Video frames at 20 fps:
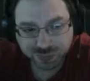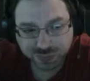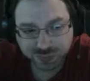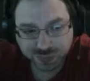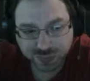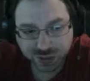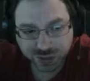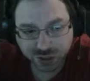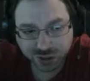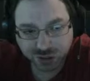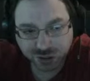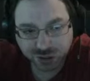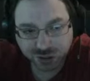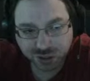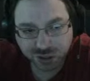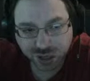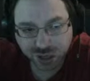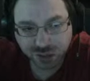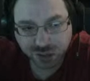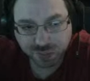They're
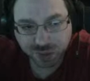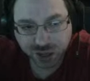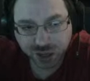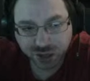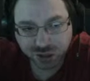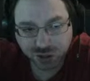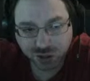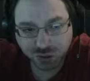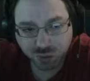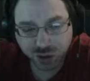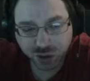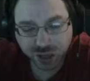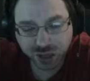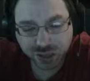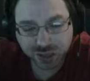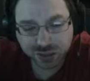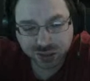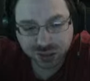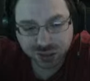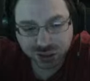kind of making their way
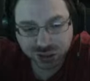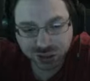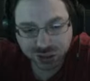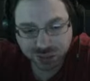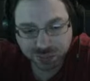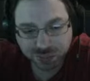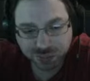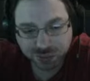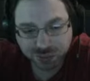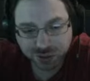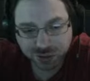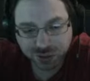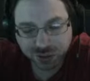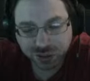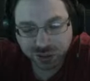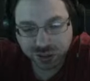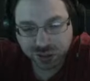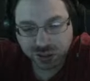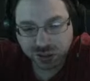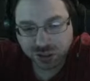into the ship.
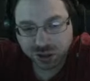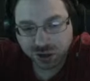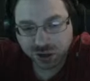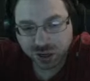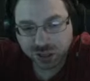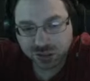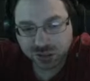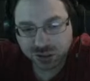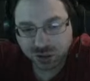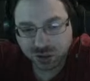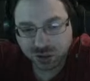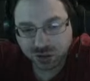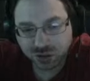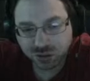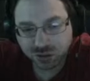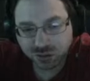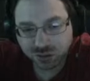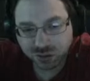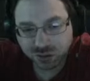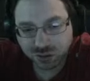Alright,
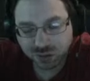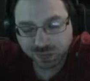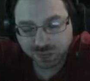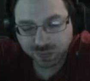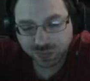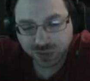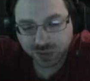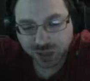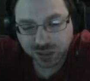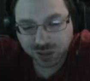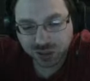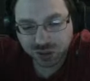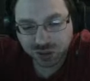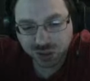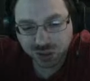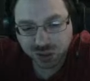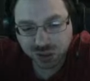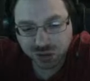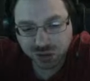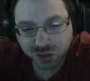so as soon
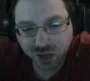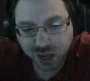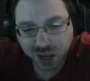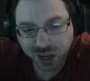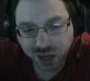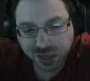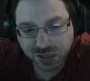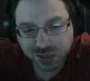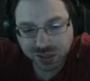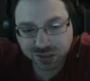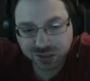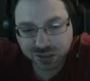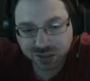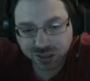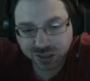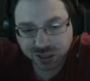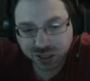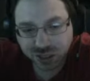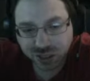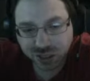as you guys
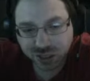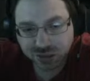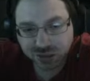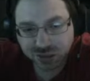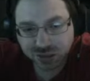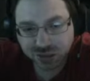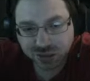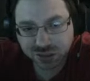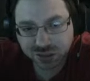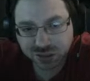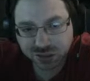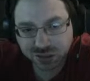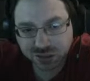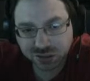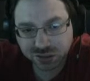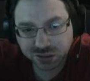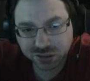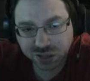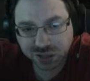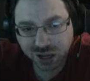get
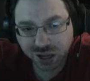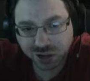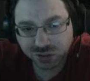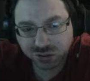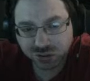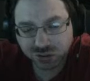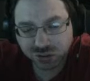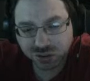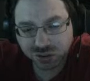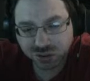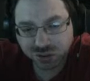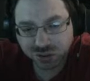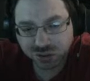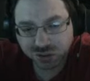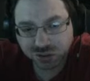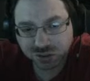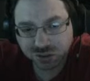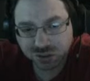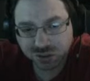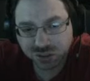down
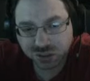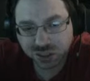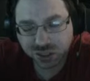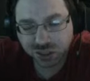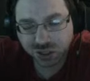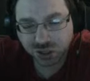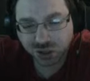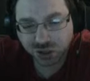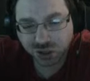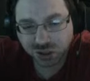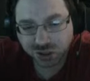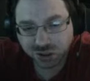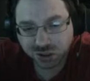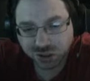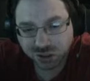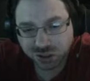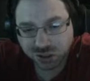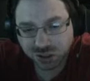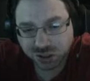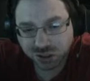here,
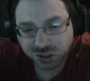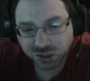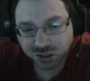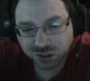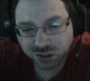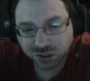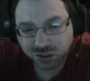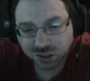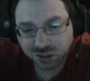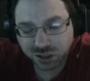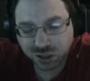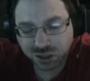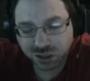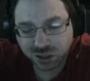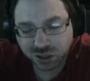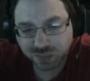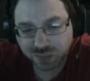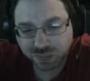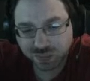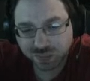
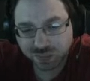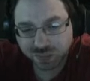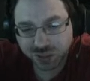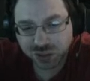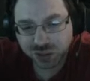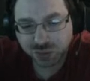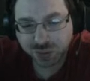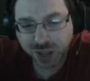Mr.